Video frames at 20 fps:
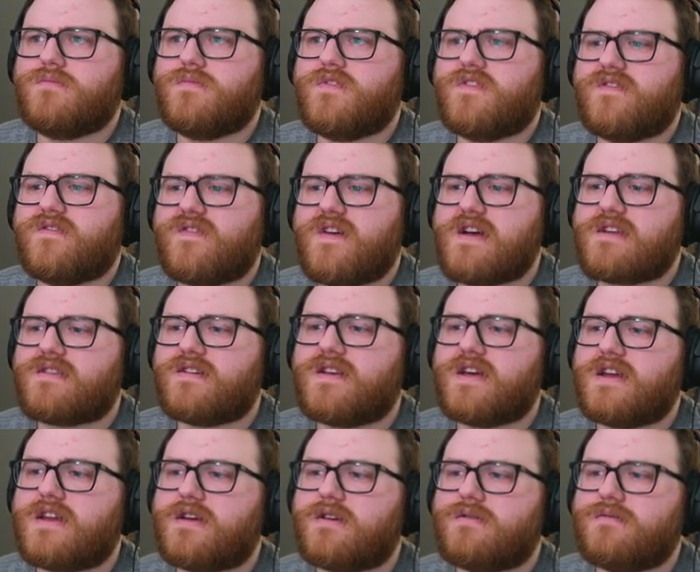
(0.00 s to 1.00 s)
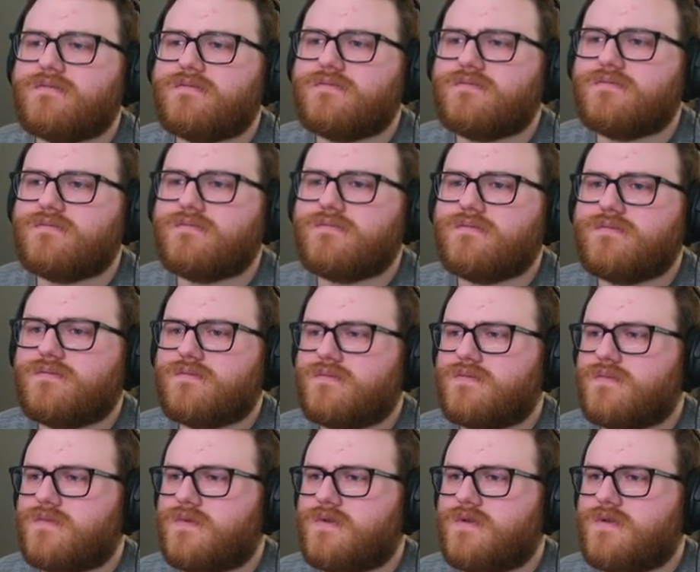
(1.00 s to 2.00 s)
Fascinating.
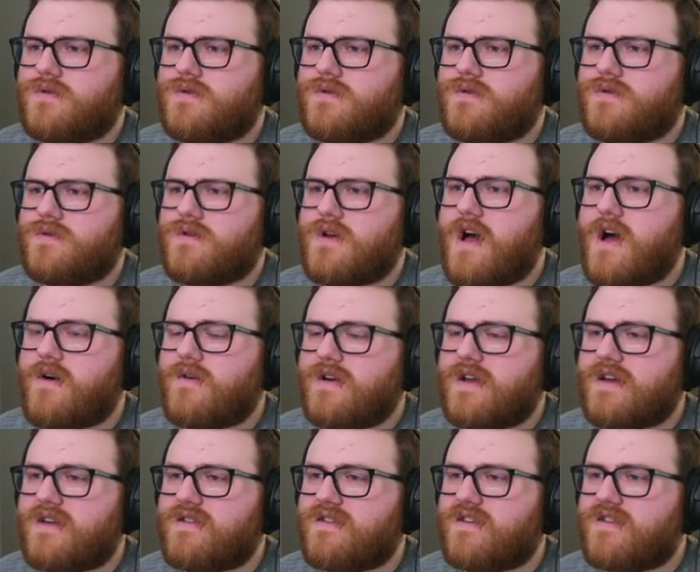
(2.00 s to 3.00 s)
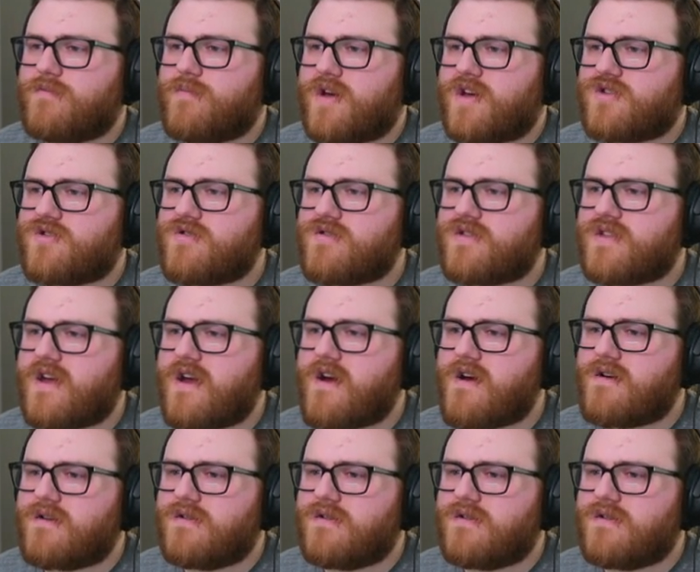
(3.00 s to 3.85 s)
Oh, and I can see the pictures there.